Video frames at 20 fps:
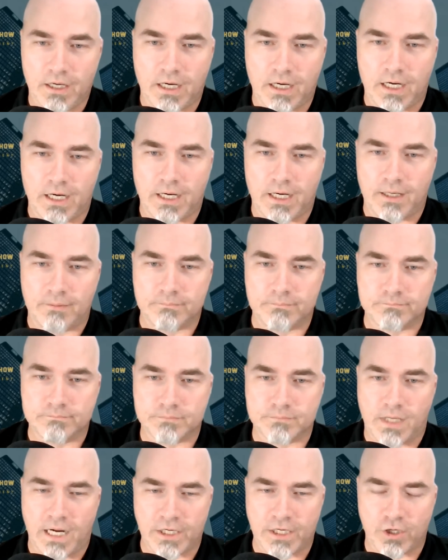
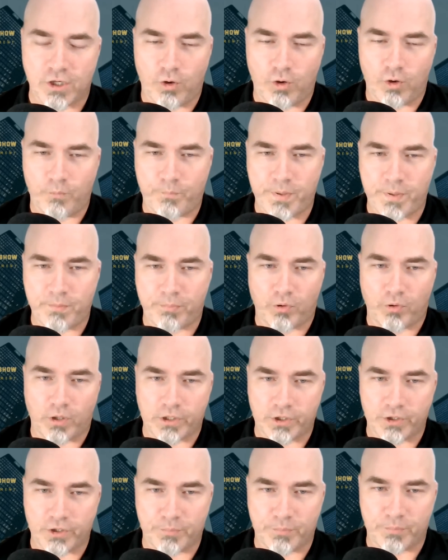I know people are
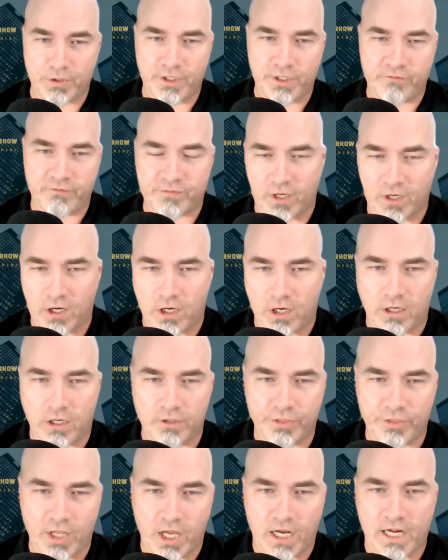under the belief that
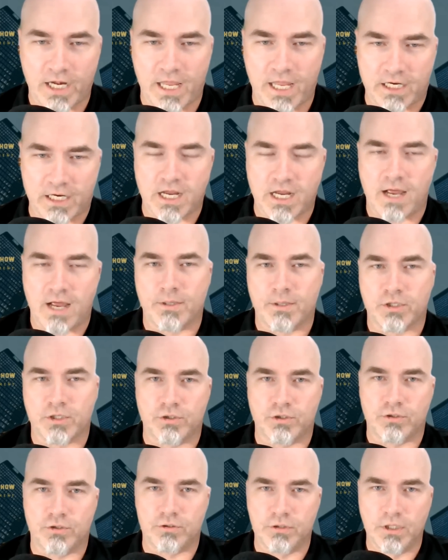all
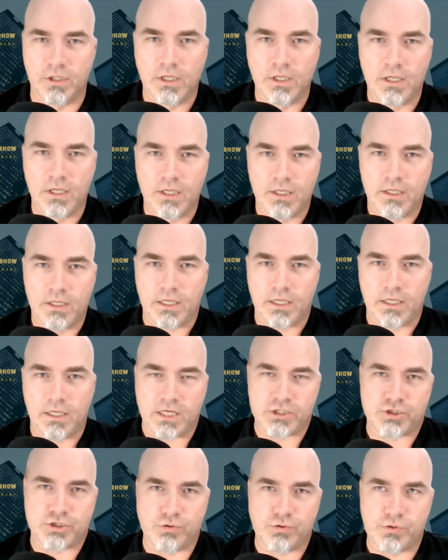non-economical
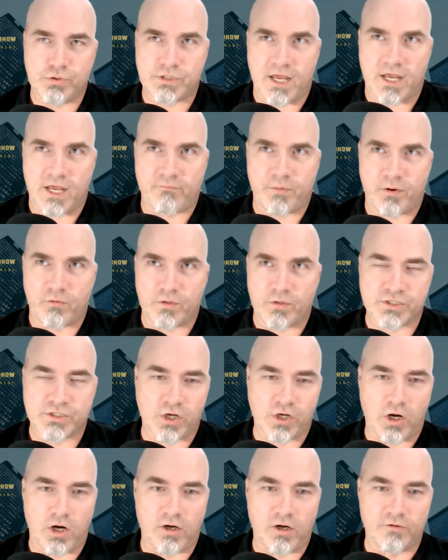issues have been
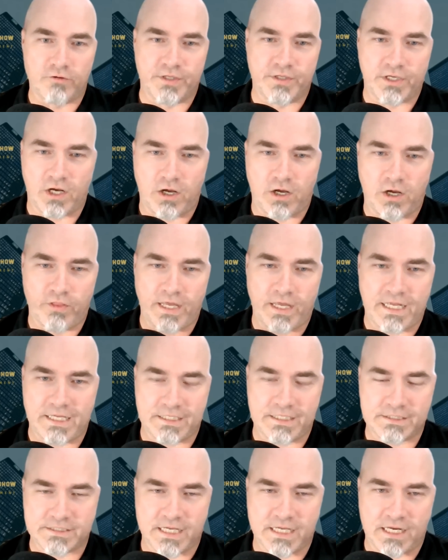resolved and all
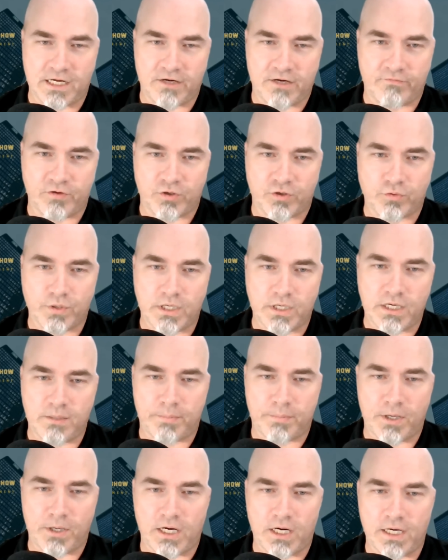that is tentative agreed
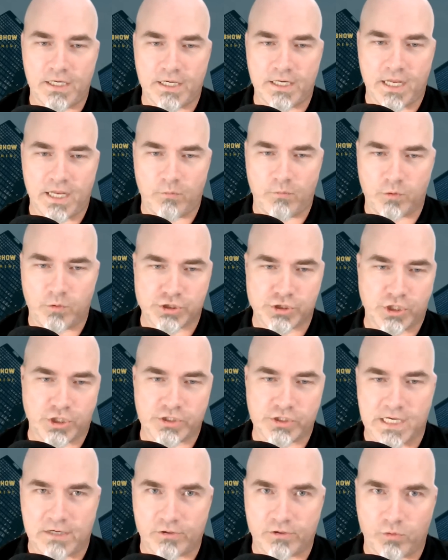upon and we're
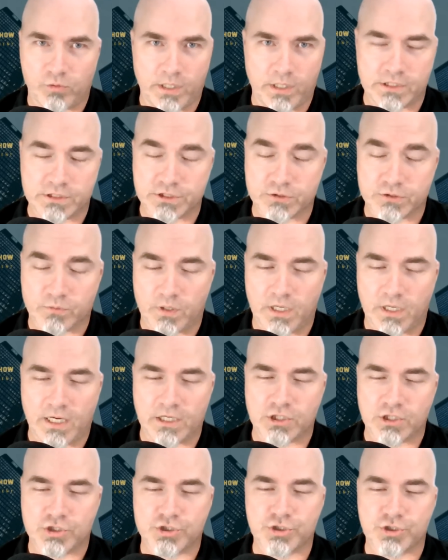just down to wages. Well,
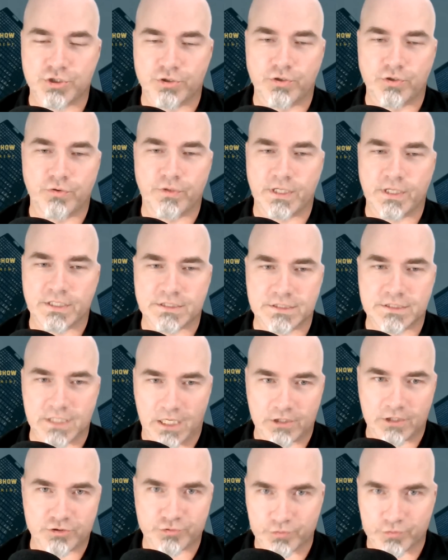I assure you that's
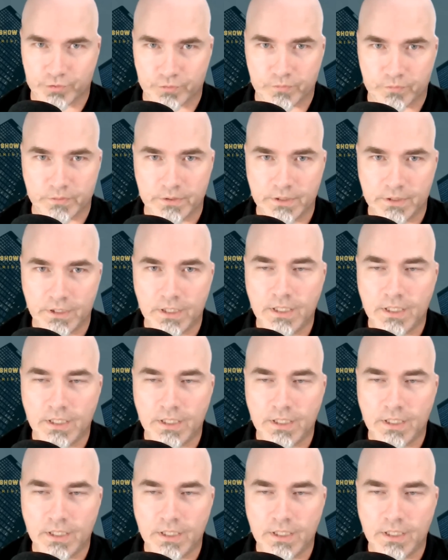not true.